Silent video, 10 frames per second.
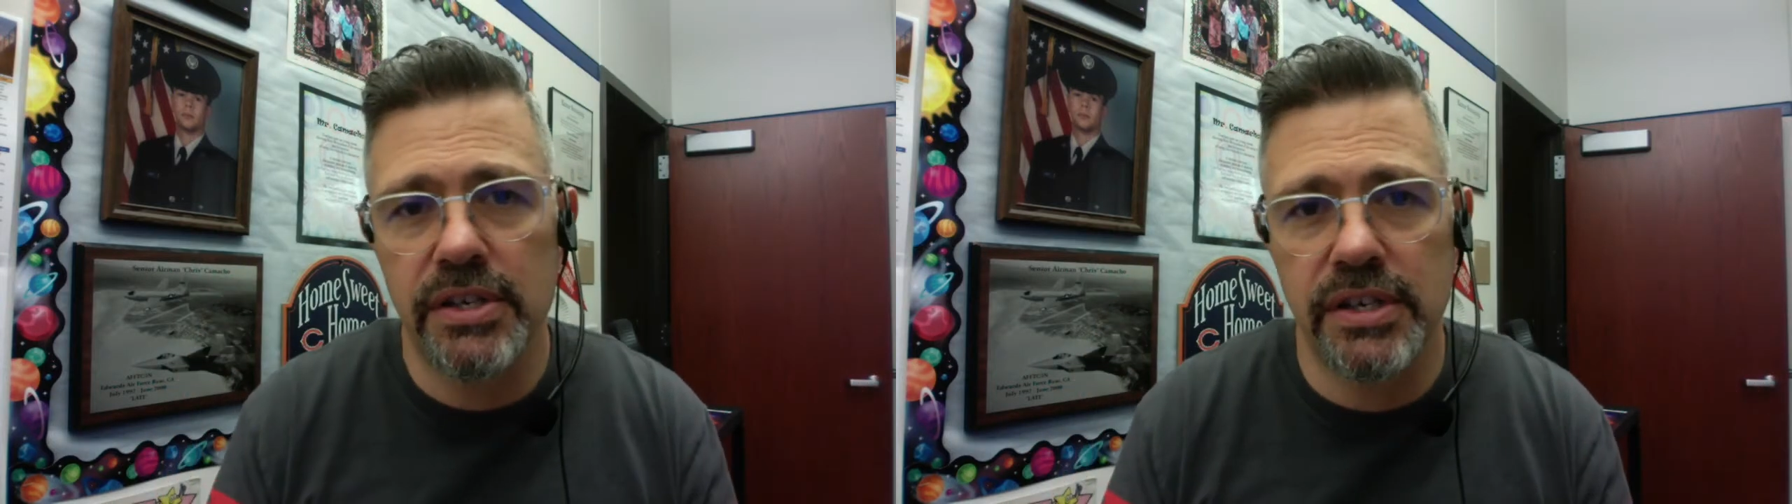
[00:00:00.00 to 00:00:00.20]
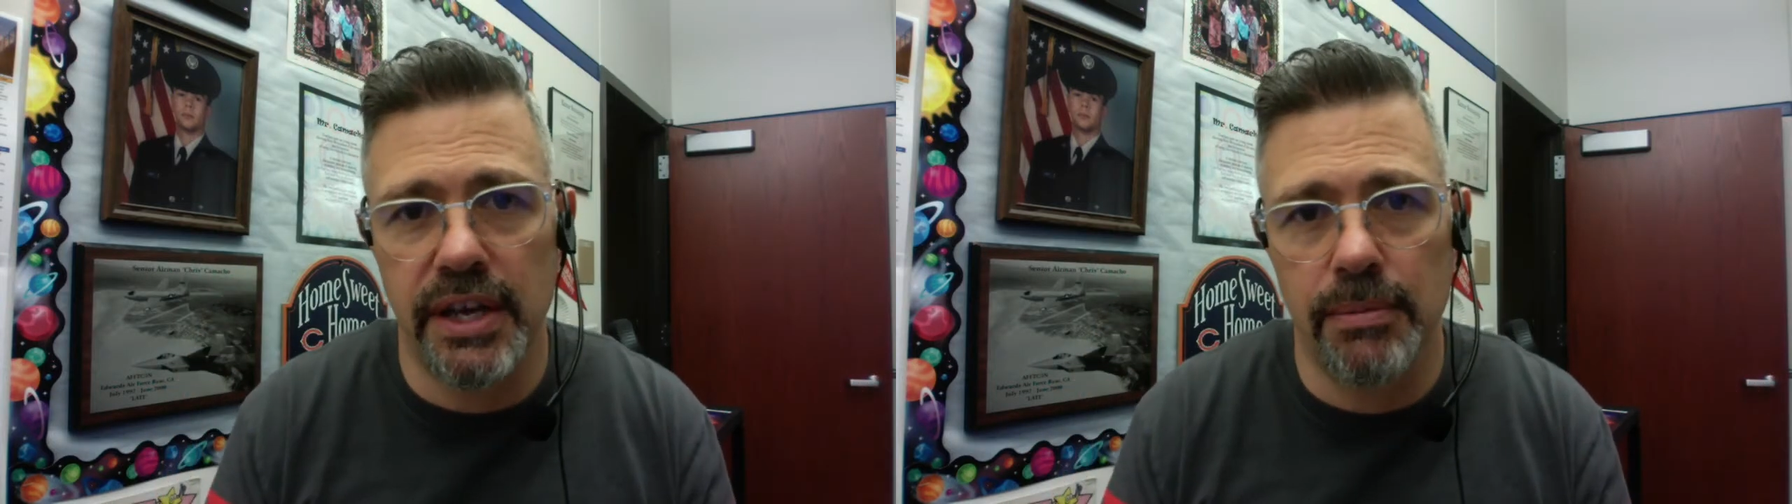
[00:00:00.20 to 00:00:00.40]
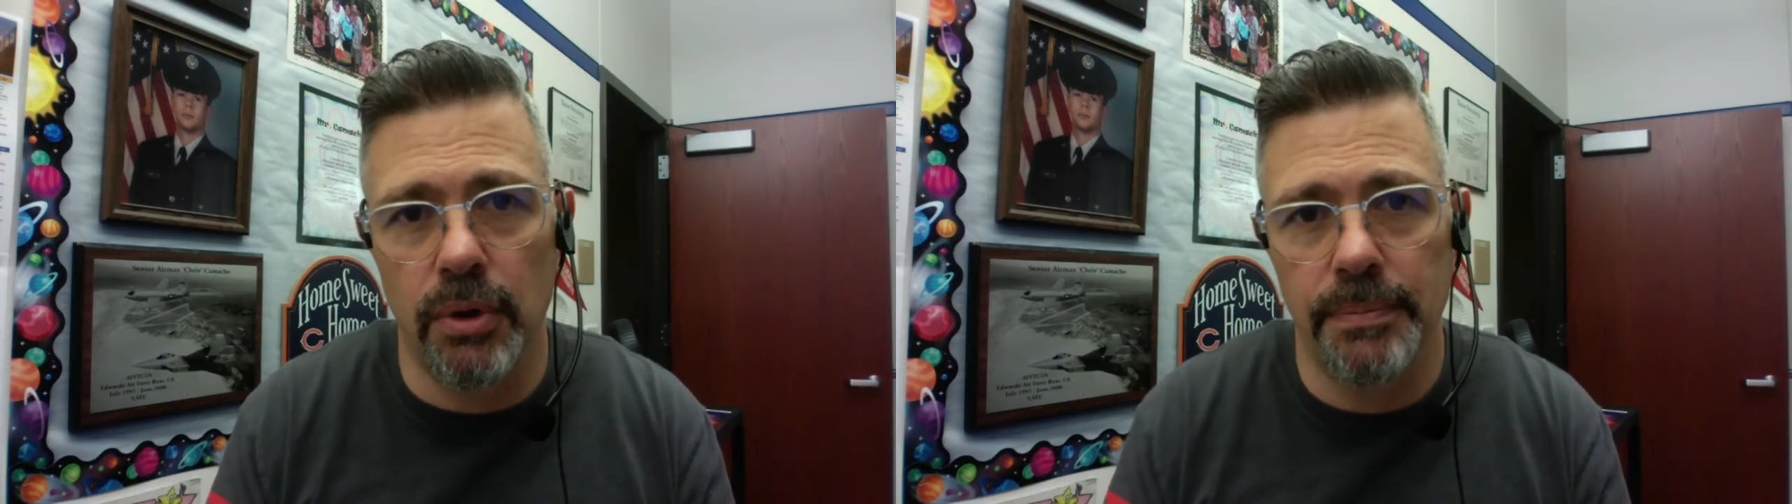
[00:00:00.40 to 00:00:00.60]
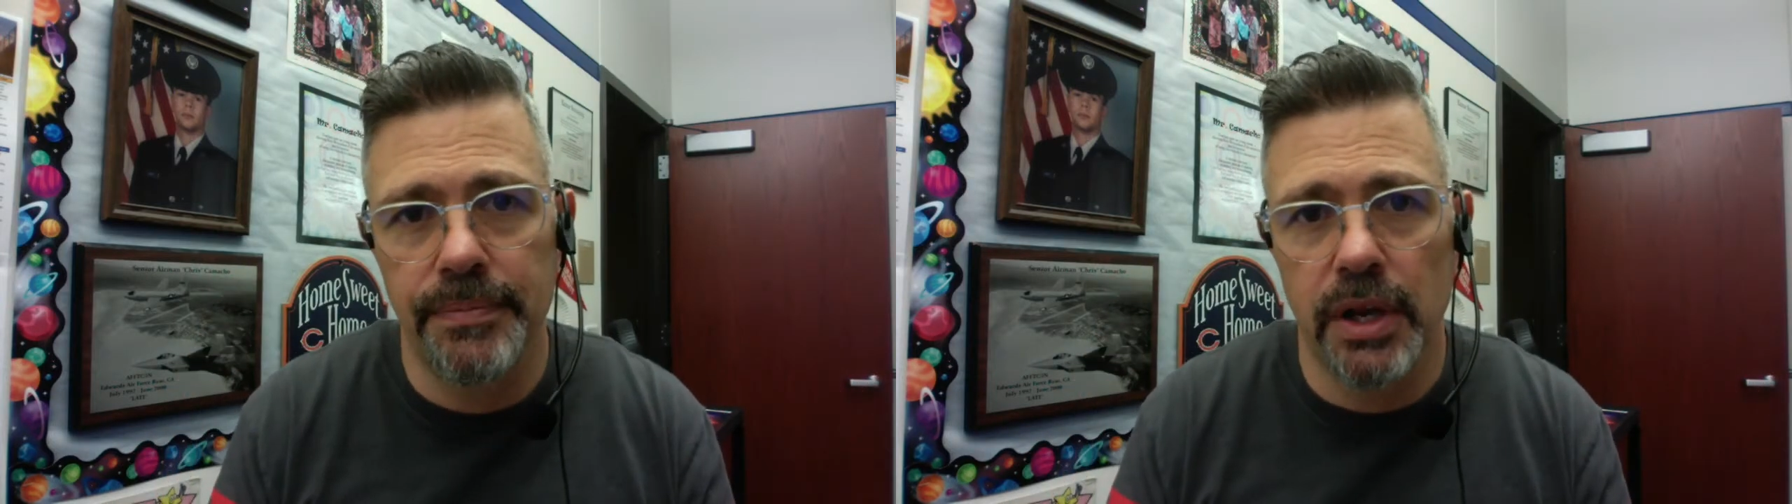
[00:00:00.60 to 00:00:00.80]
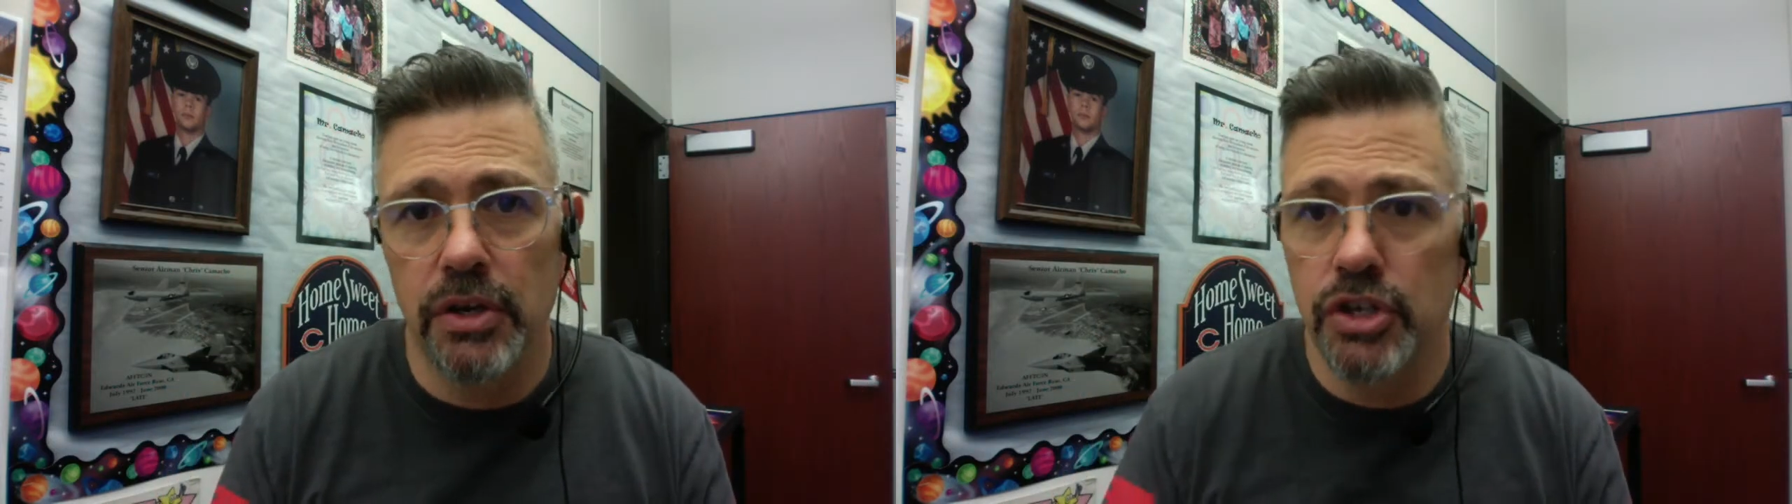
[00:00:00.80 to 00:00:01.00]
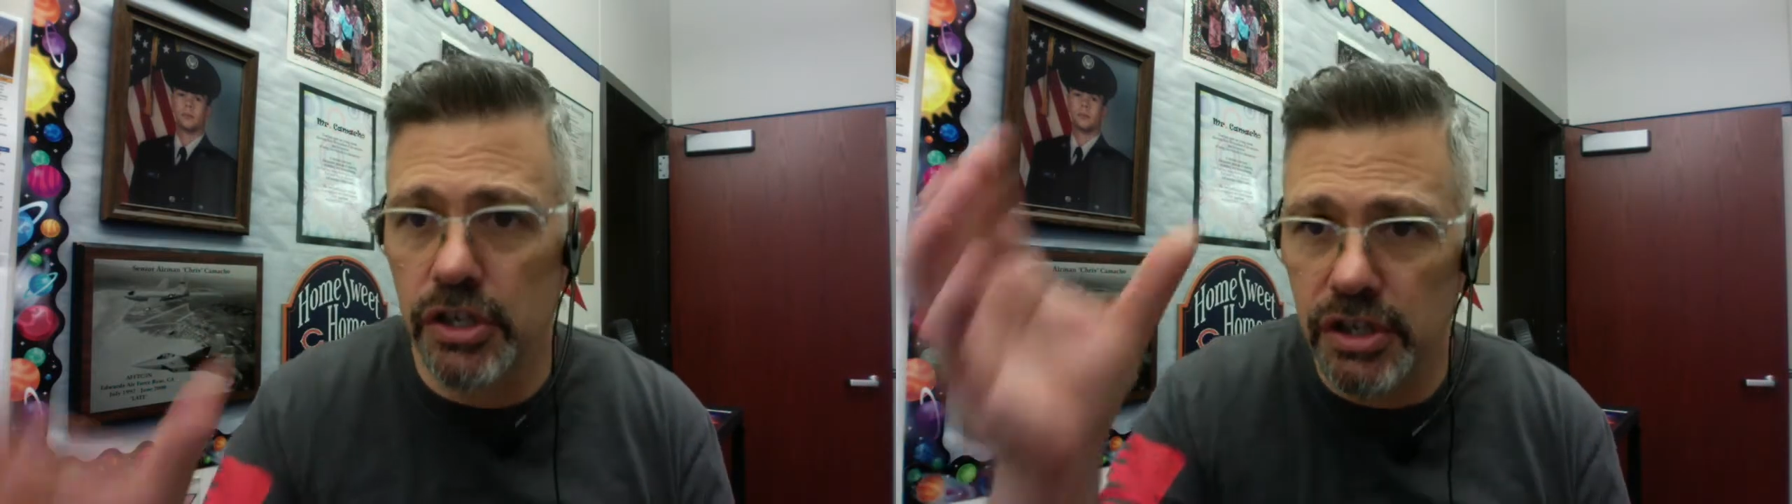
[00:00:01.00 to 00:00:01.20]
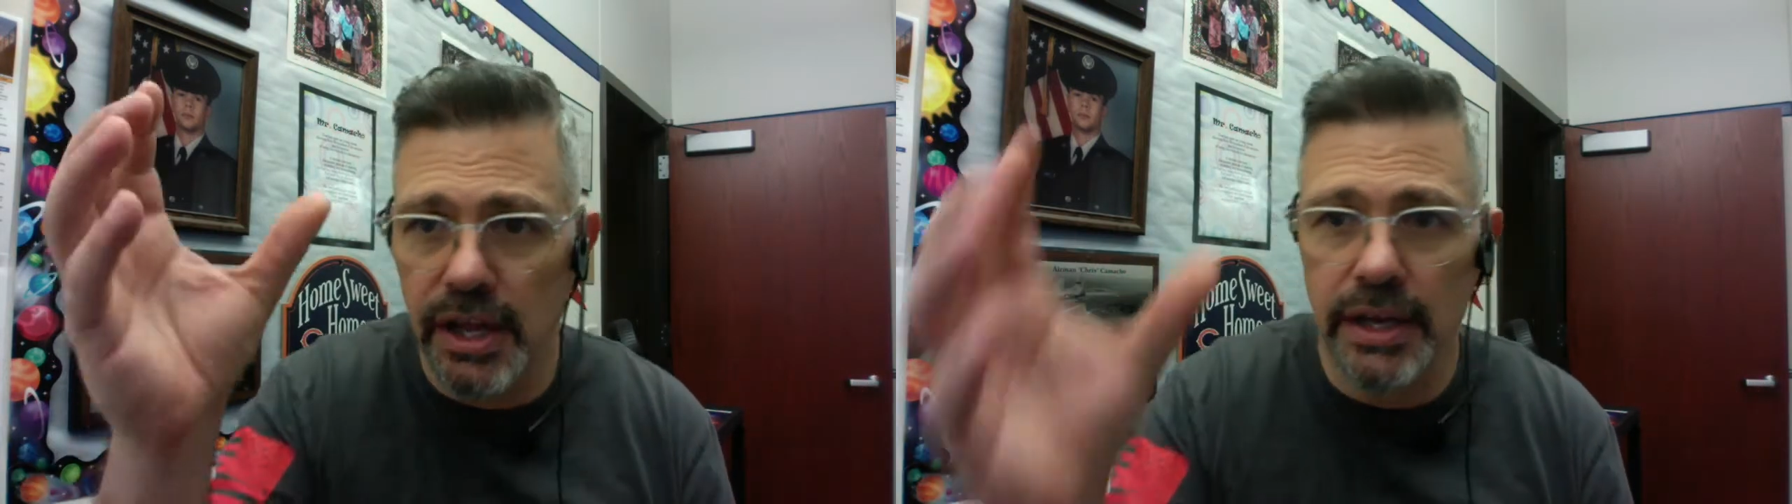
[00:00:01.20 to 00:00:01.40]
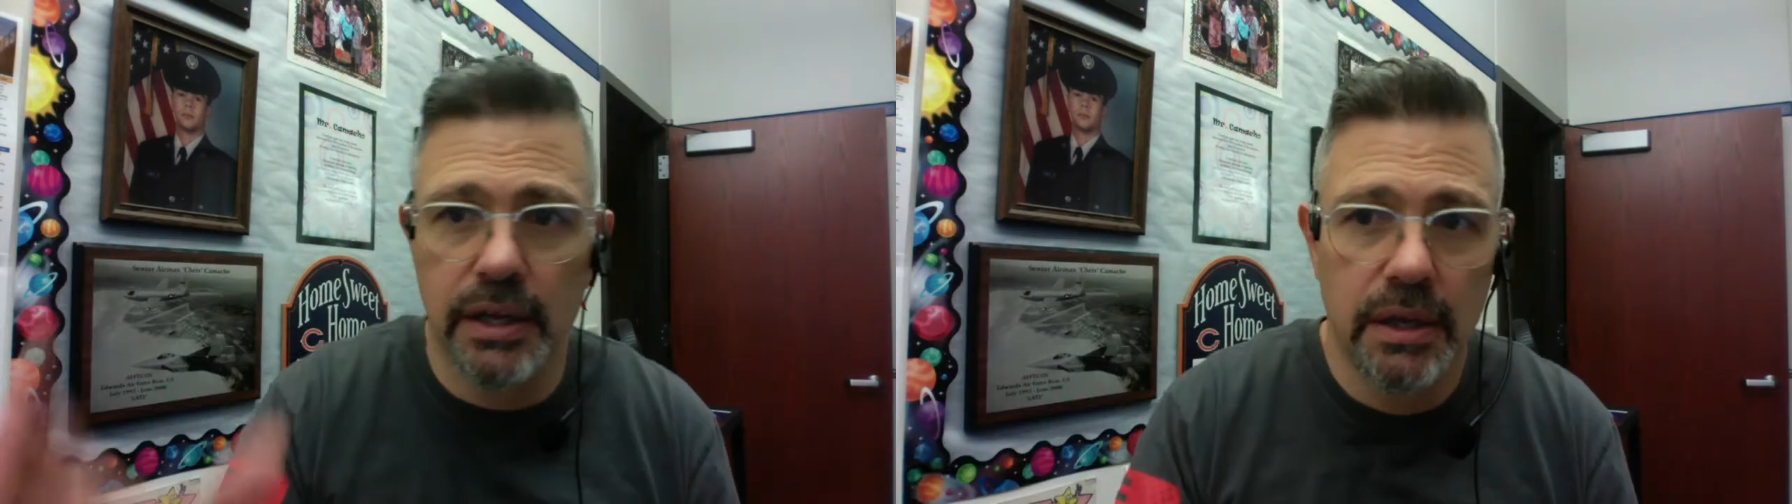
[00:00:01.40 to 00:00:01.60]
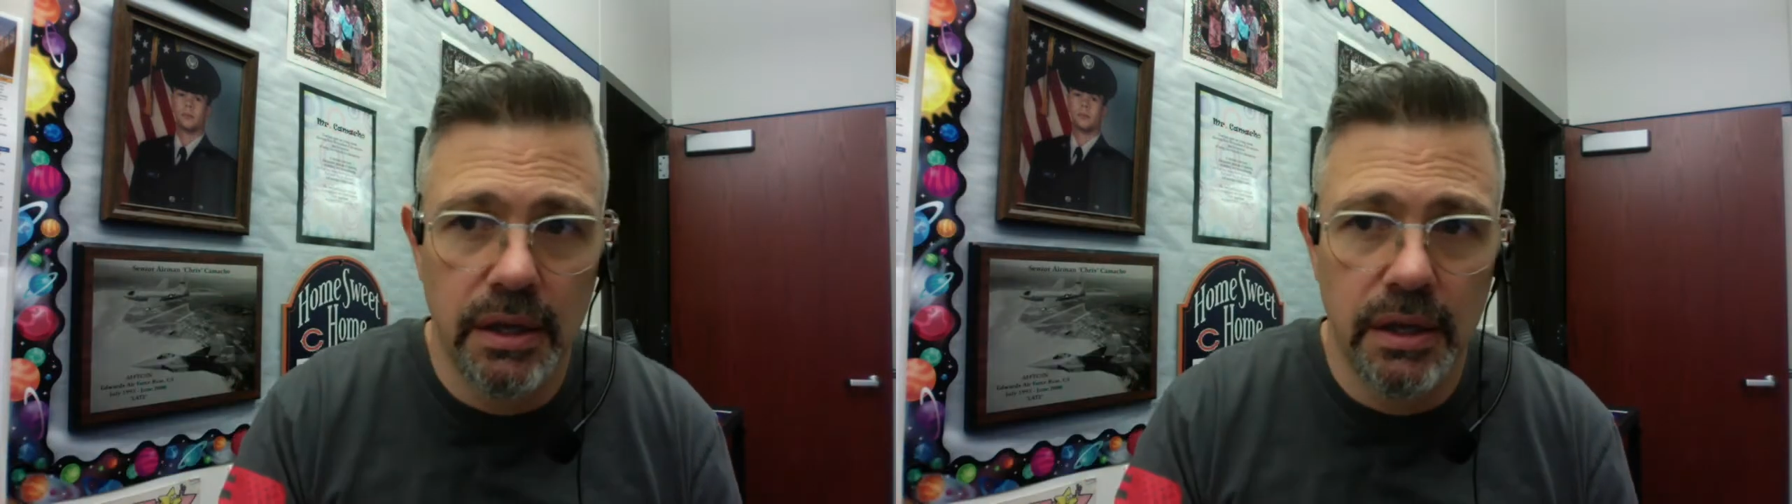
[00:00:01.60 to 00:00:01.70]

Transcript: stable, just like